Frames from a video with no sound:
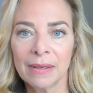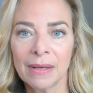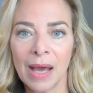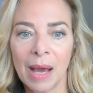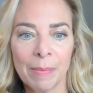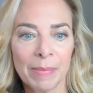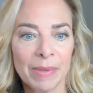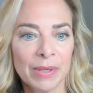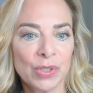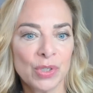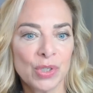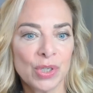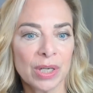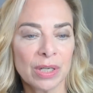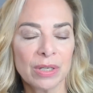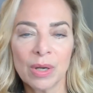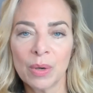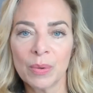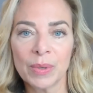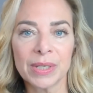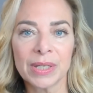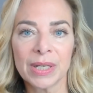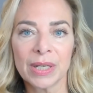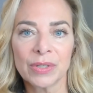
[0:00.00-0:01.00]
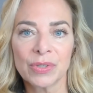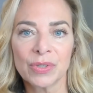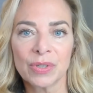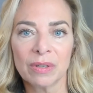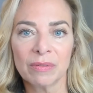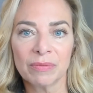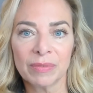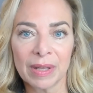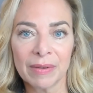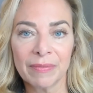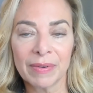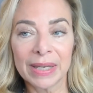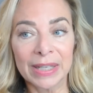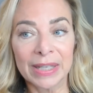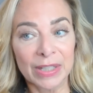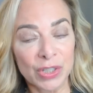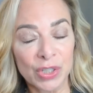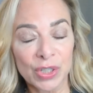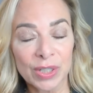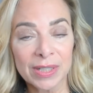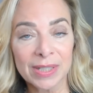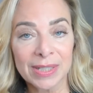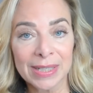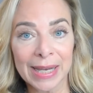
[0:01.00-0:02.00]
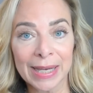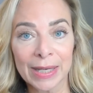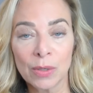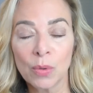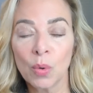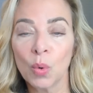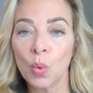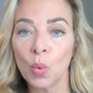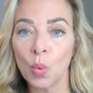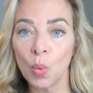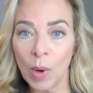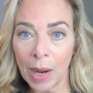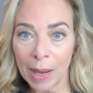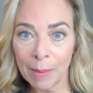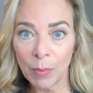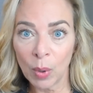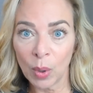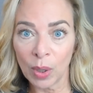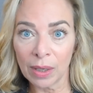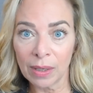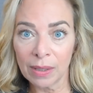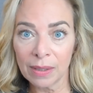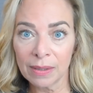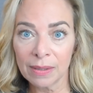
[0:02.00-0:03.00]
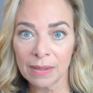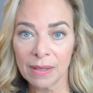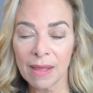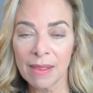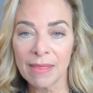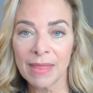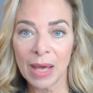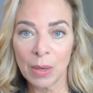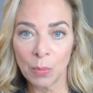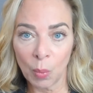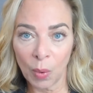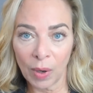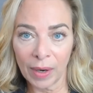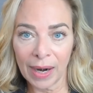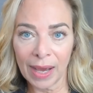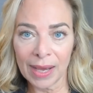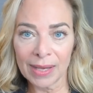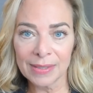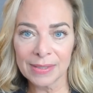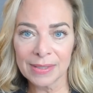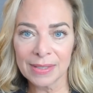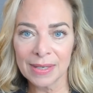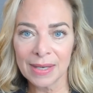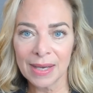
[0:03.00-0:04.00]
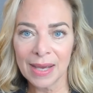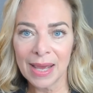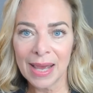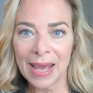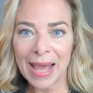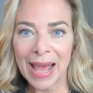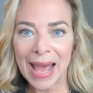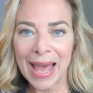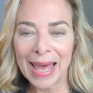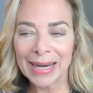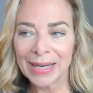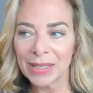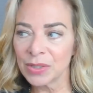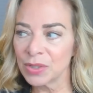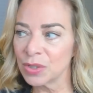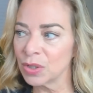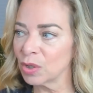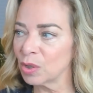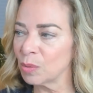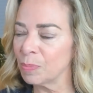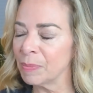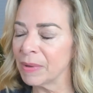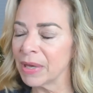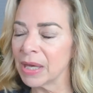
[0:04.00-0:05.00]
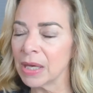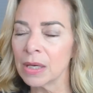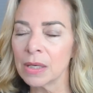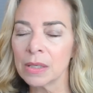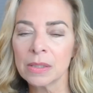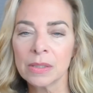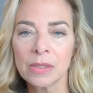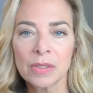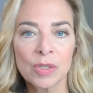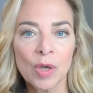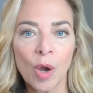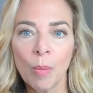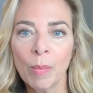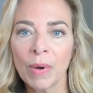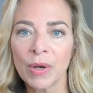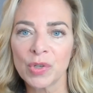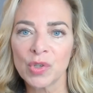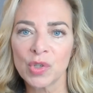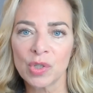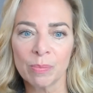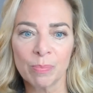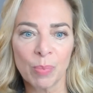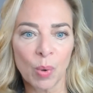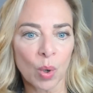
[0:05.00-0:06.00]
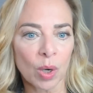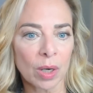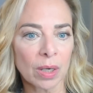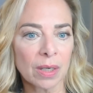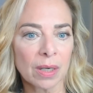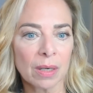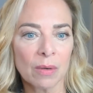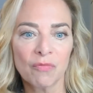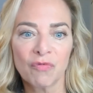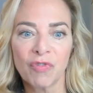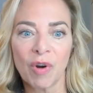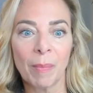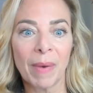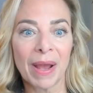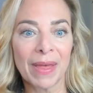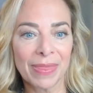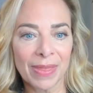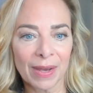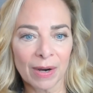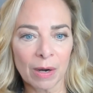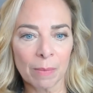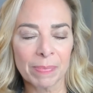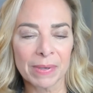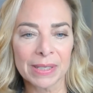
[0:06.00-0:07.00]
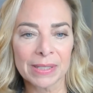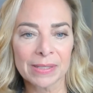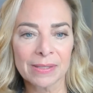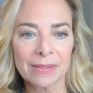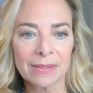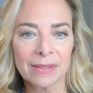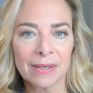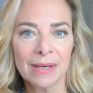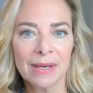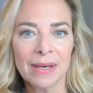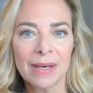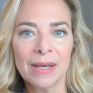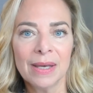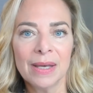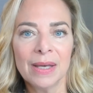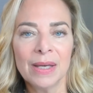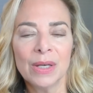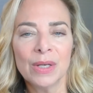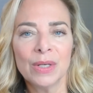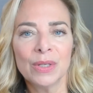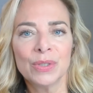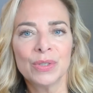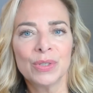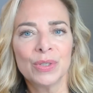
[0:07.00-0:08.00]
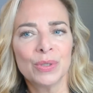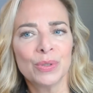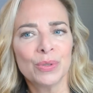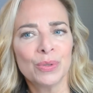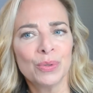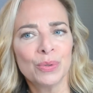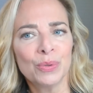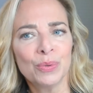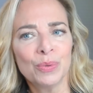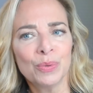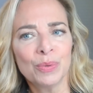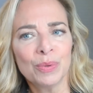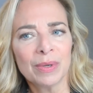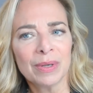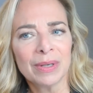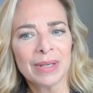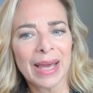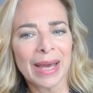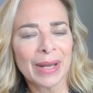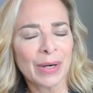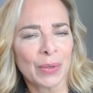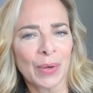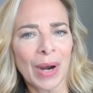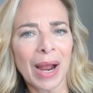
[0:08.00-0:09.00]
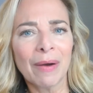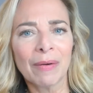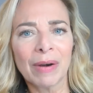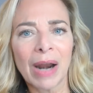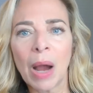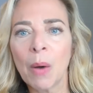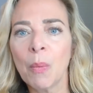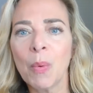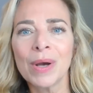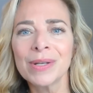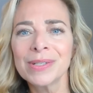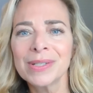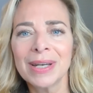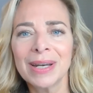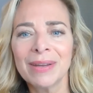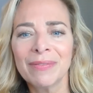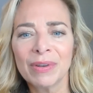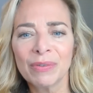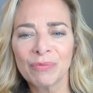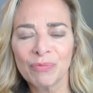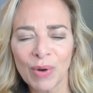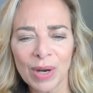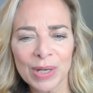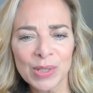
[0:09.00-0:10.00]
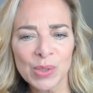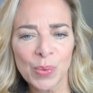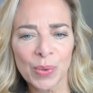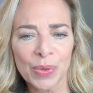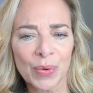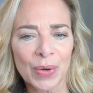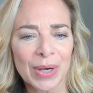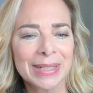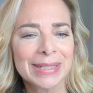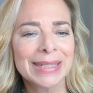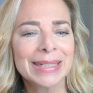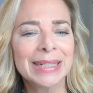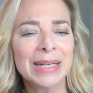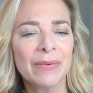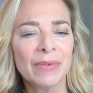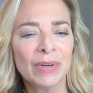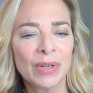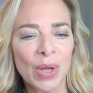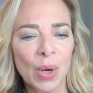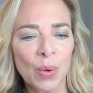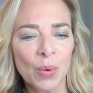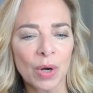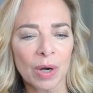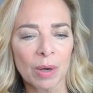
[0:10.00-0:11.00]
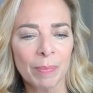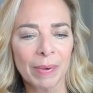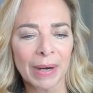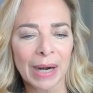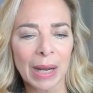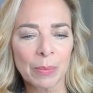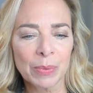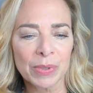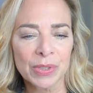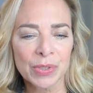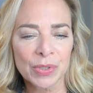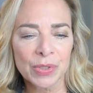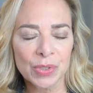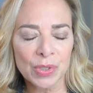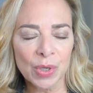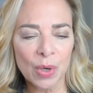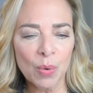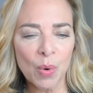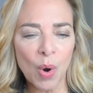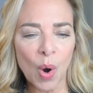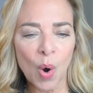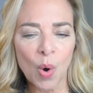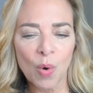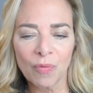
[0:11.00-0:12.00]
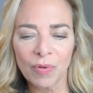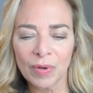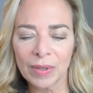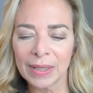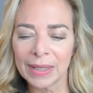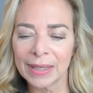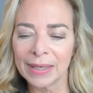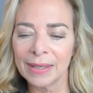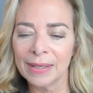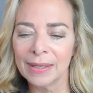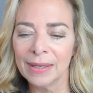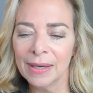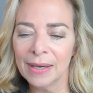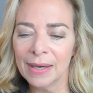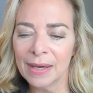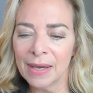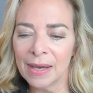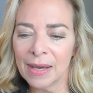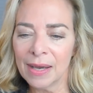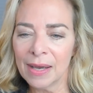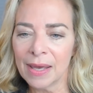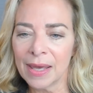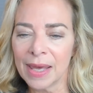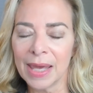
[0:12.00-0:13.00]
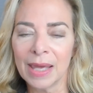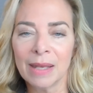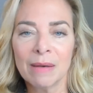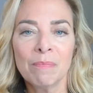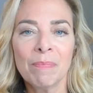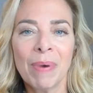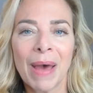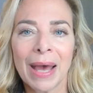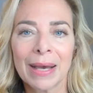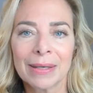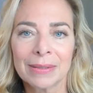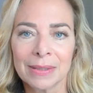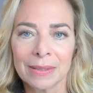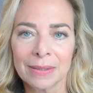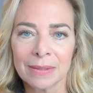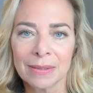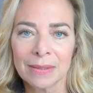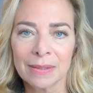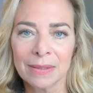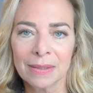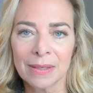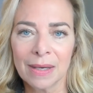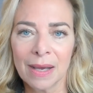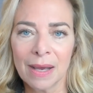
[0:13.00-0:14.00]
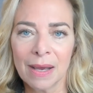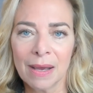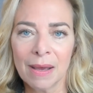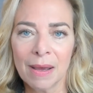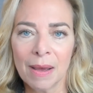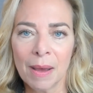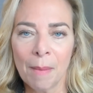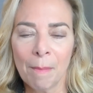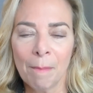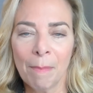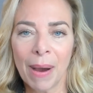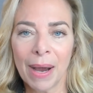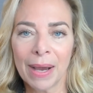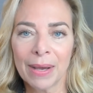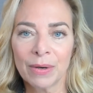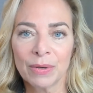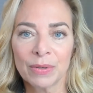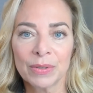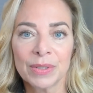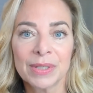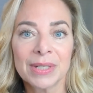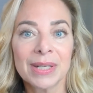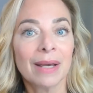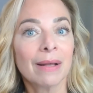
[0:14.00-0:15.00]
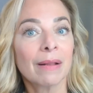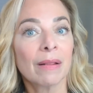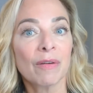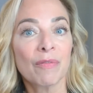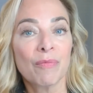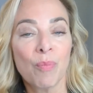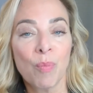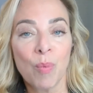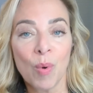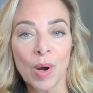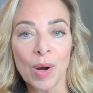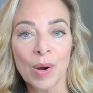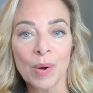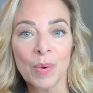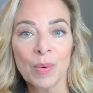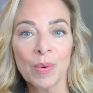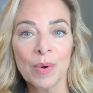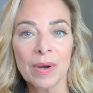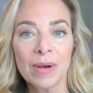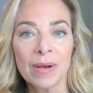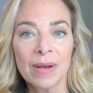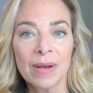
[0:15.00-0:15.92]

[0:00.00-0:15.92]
I mean, she had no intention of leaving, and she stayed way more than one night. And it took me so much support from my therapist to get her out. I wasn't even friends with her. I didn't even know her, but I was so overly impacted by her tale of woe